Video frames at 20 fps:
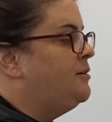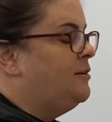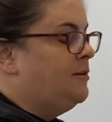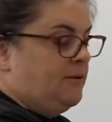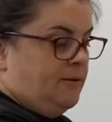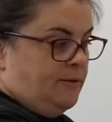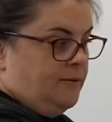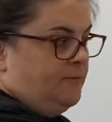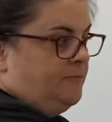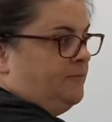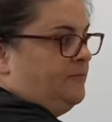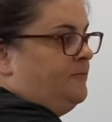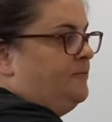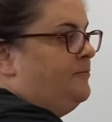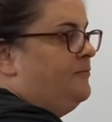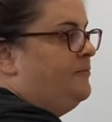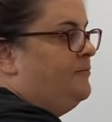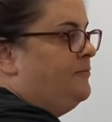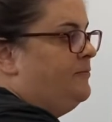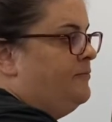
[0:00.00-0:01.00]

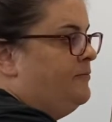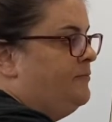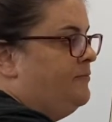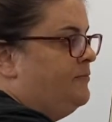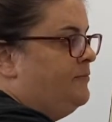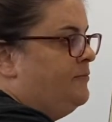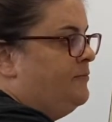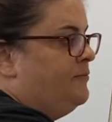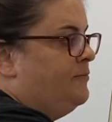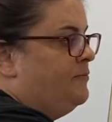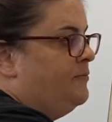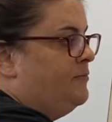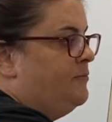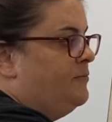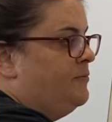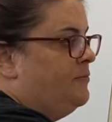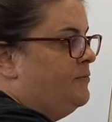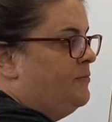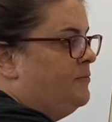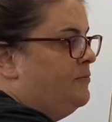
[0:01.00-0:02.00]

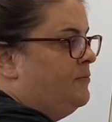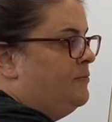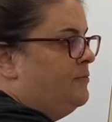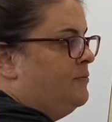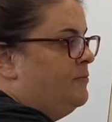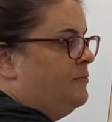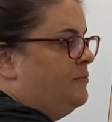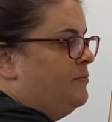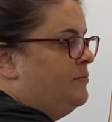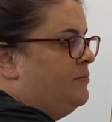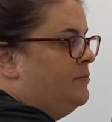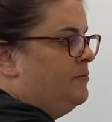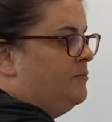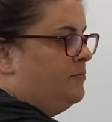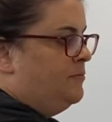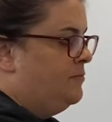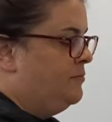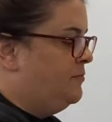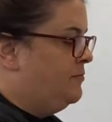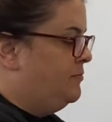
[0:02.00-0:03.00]

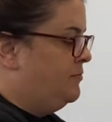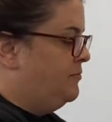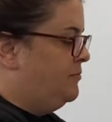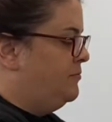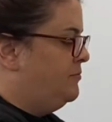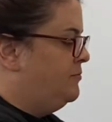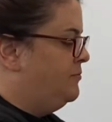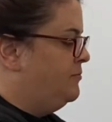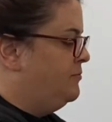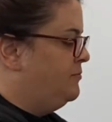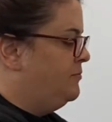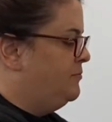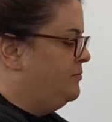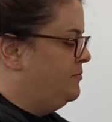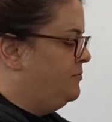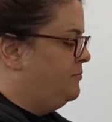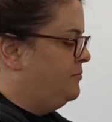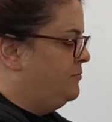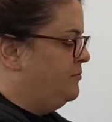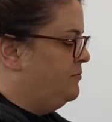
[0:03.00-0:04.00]

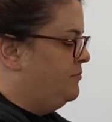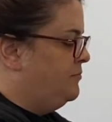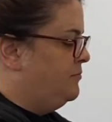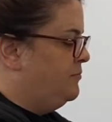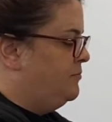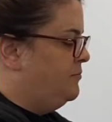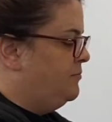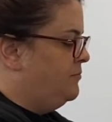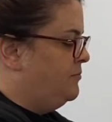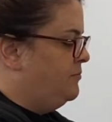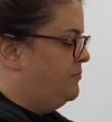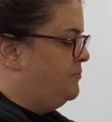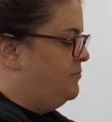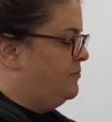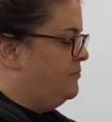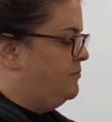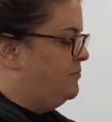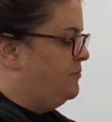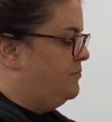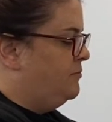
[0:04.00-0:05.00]

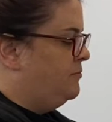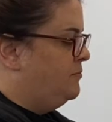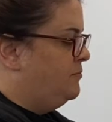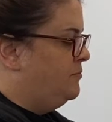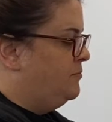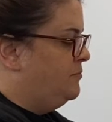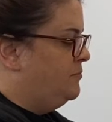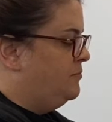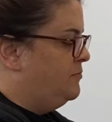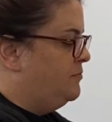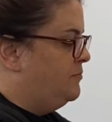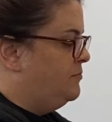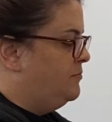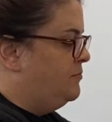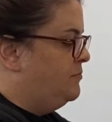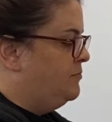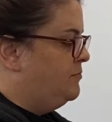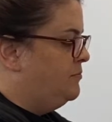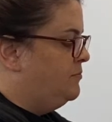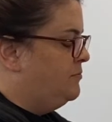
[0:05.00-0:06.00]

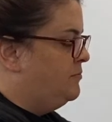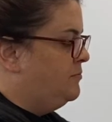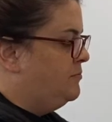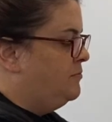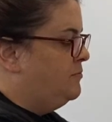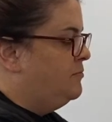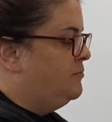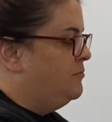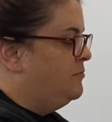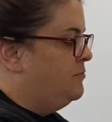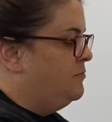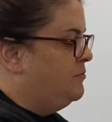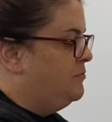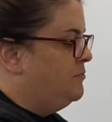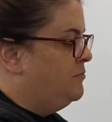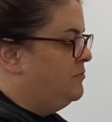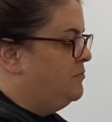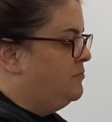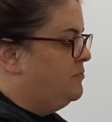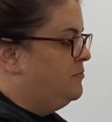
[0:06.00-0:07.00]

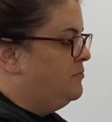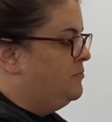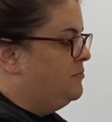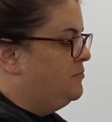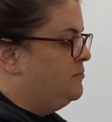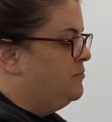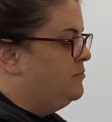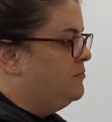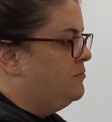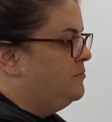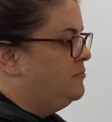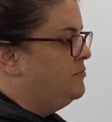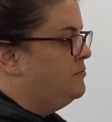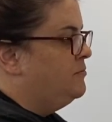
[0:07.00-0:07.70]
(no one is talking)